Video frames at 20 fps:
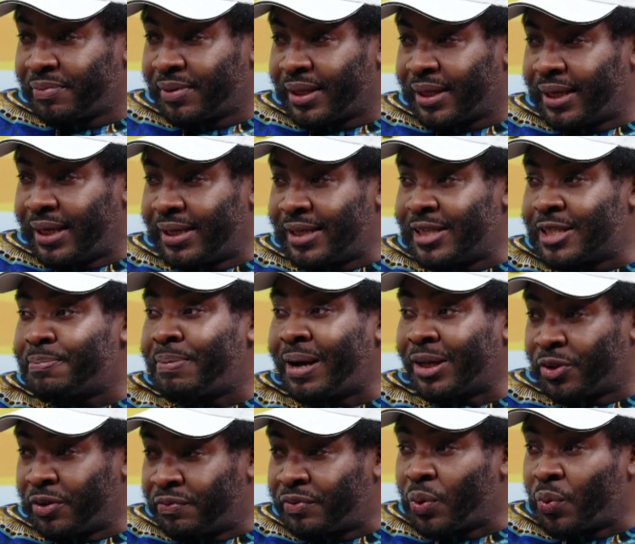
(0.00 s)
in this
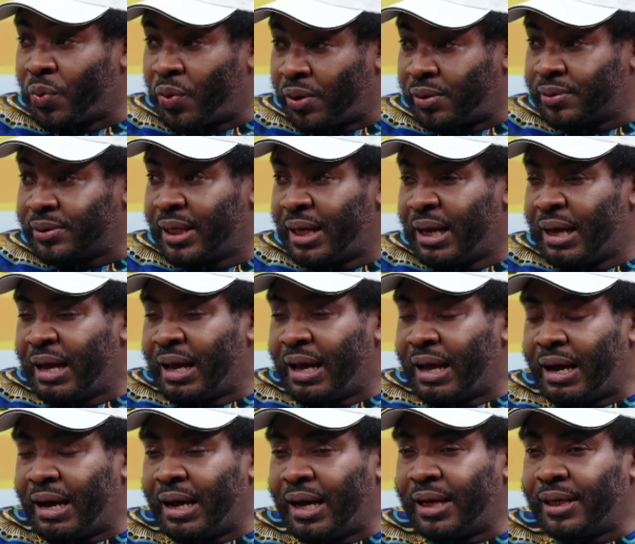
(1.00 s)
part of the world.
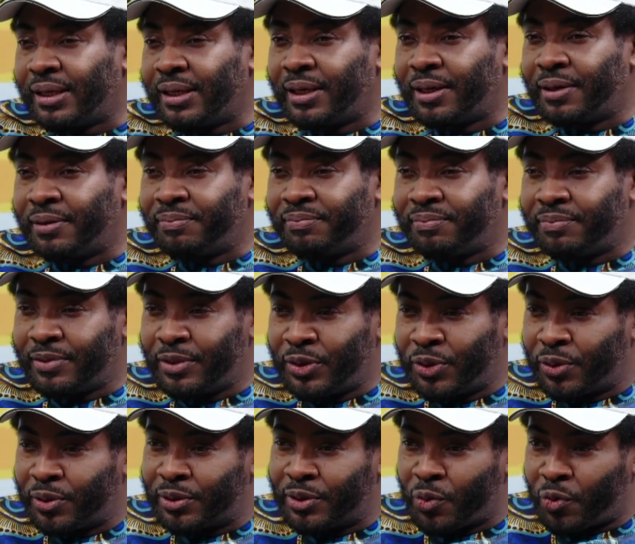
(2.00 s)
And,
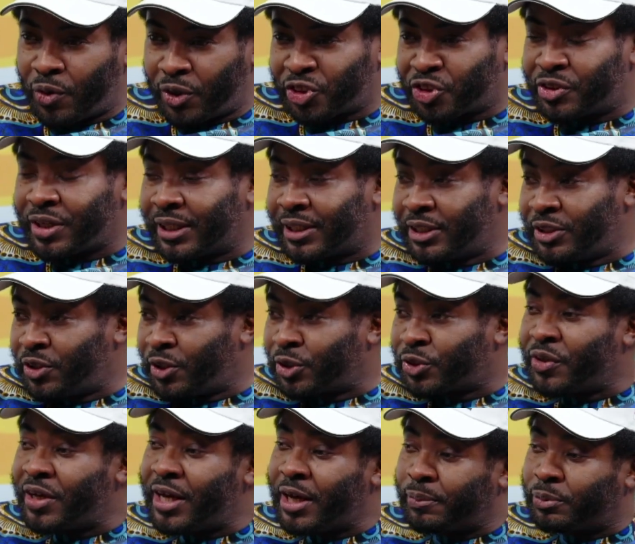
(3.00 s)
the wash strategy
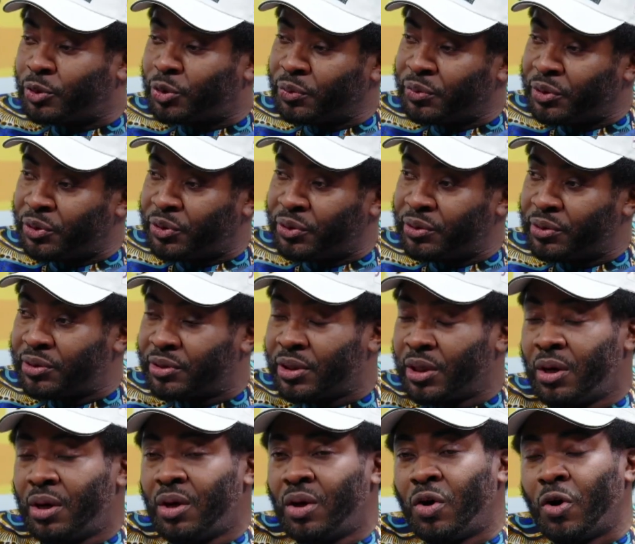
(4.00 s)
also helps to reduce
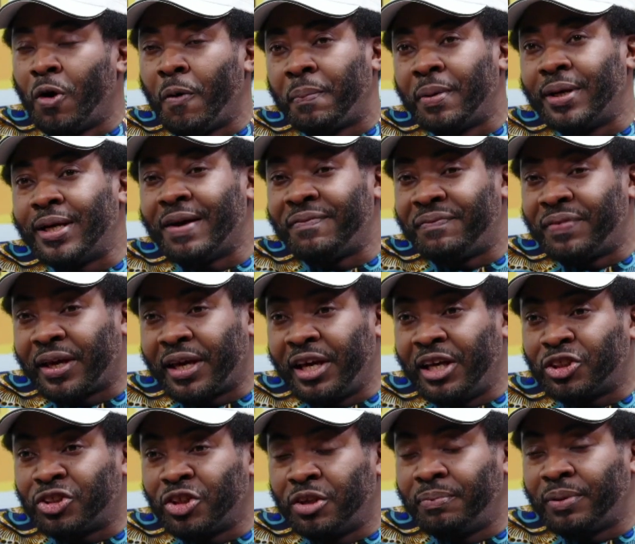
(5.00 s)
open
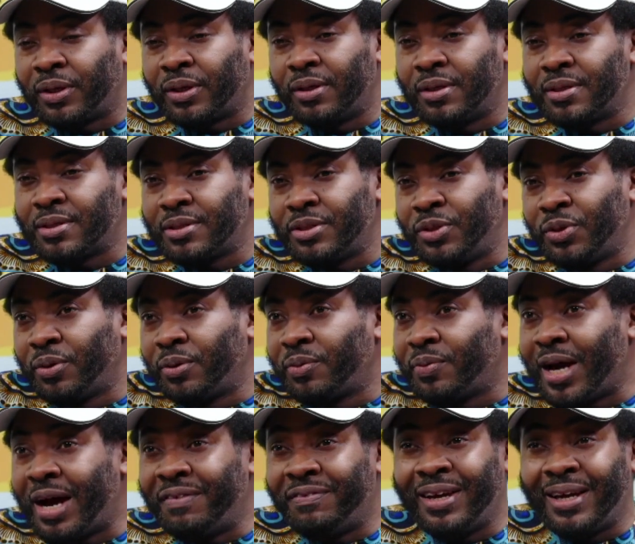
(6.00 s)
defecation, because, we
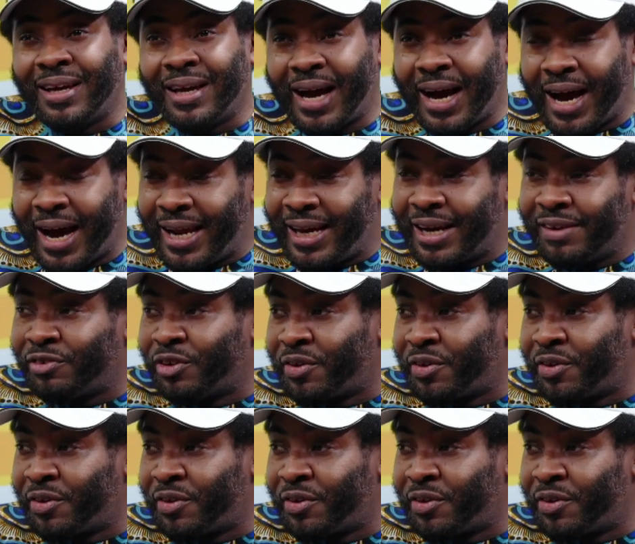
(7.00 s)
have a high level of